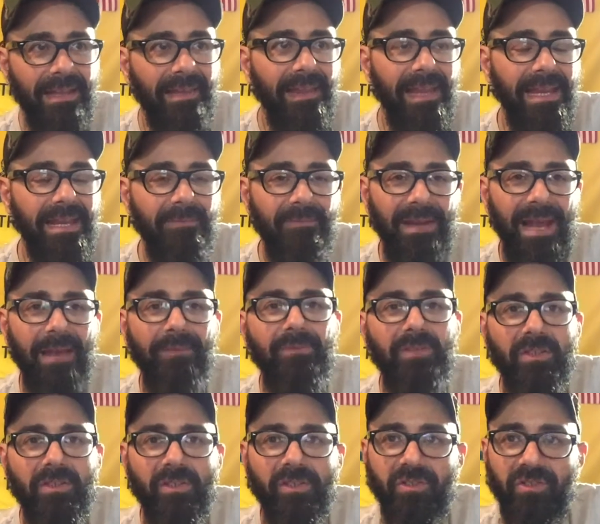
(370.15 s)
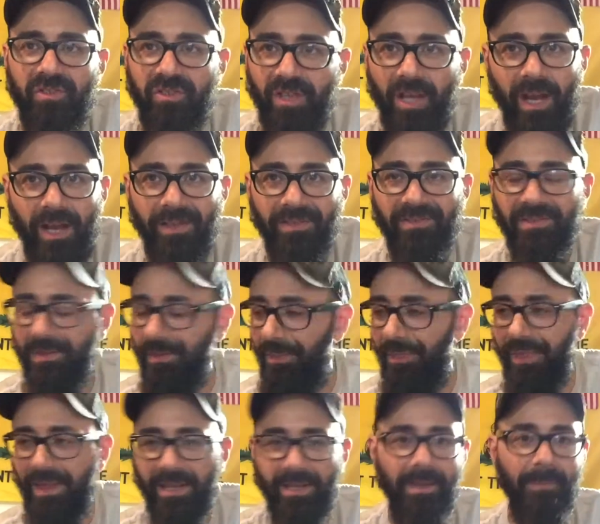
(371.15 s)
they even have to discuss and
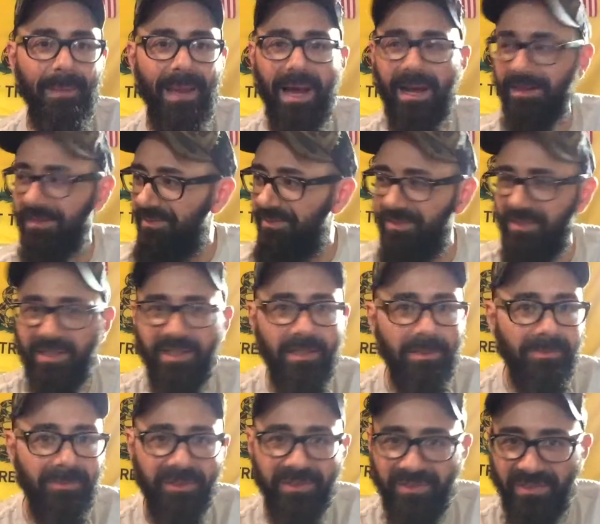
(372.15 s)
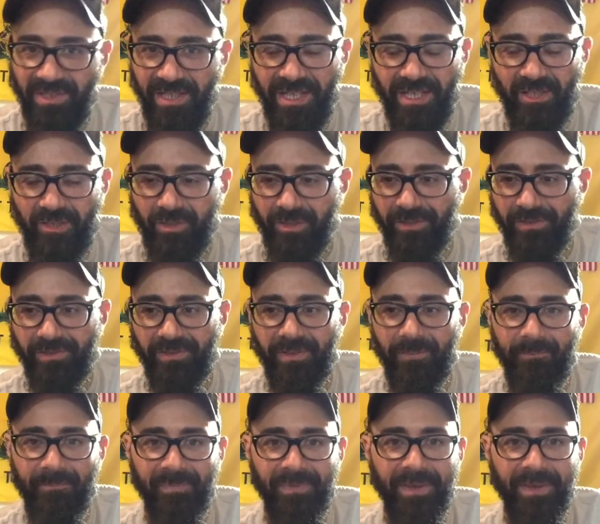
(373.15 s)
think about and see the procedures